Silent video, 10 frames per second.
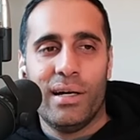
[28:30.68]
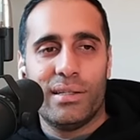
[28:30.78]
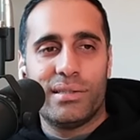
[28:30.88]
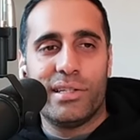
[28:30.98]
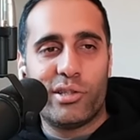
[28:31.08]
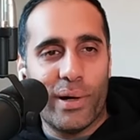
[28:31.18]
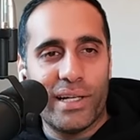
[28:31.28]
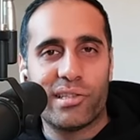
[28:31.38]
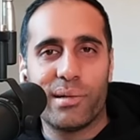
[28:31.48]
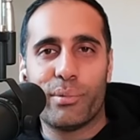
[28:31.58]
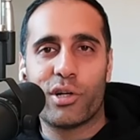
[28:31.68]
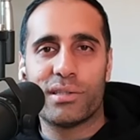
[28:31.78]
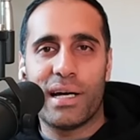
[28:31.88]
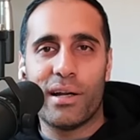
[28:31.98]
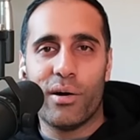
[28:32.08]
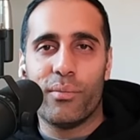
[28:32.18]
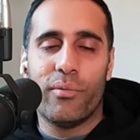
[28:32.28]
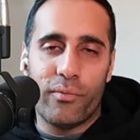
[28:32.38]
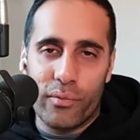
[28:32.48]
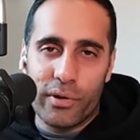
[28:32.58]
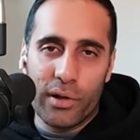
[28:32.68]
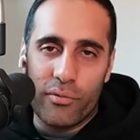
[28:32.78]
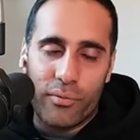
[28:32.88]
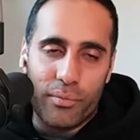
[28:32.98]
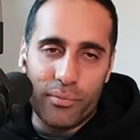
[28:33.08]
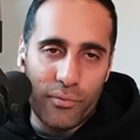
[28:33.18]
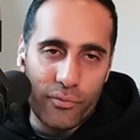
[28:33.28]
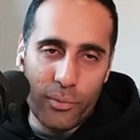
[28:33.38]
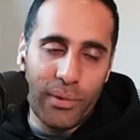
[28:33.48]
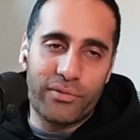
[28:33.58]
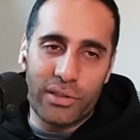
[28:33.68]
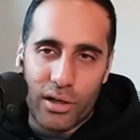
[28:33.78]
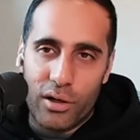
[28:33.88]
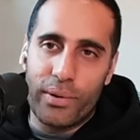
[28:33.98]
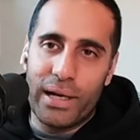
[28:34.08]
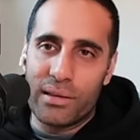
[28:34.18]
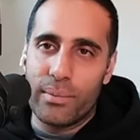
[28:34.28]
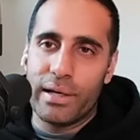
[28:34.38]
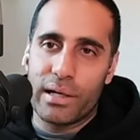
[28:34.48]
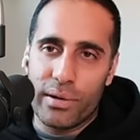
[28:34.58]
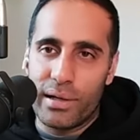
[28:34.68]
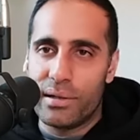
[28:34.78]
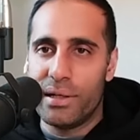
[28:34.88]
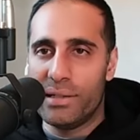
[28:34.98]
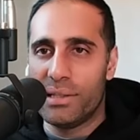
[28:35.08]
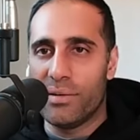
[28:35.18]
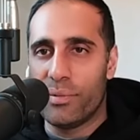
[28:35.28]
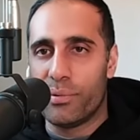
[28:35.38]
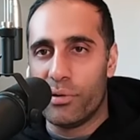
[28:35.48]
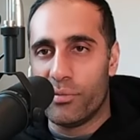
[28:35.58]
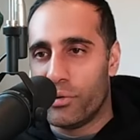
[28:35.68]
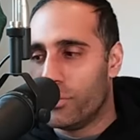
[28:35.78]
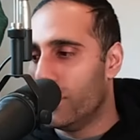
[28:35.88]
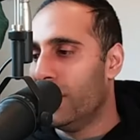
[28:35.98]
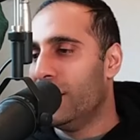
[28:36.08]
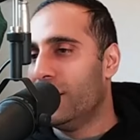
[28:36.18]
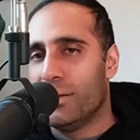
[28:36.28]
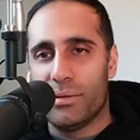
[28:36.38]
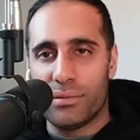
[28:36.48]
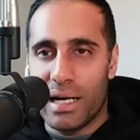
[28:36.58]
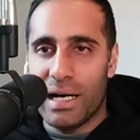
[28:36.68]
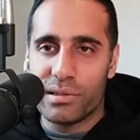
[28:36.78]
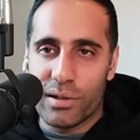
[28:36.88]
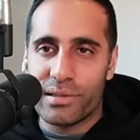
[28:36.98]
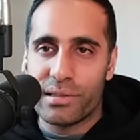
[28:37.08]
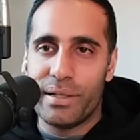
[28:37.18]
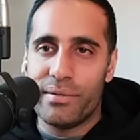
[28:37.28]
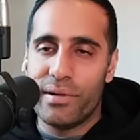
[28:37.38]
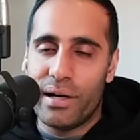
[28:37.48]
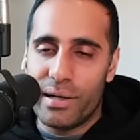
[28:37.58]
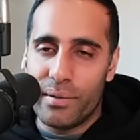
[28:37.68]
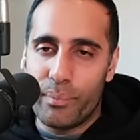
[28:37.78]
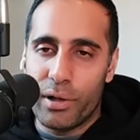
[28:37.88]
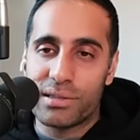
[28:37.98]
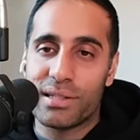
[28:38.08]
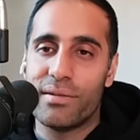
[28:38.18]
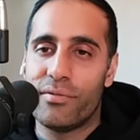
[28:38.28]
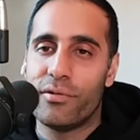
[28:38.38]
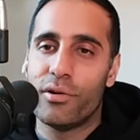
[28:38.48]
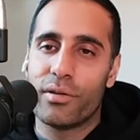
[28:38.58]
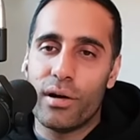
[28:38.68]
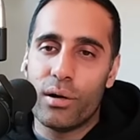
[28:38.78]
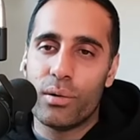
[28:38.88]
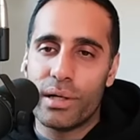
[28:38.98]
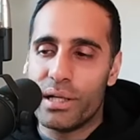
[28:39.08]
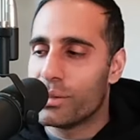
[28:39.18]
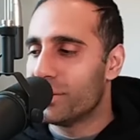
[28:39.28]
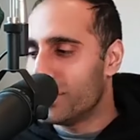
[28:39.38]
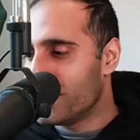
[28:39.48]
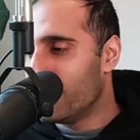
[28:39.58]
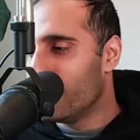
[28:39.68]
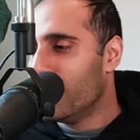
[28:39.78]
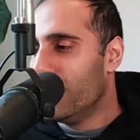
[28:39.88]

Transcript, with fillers: situation? Because I know, you know, a few months ago we had the Bitcoin ETF approval. That has obviously been very positive for the whole ecosystem.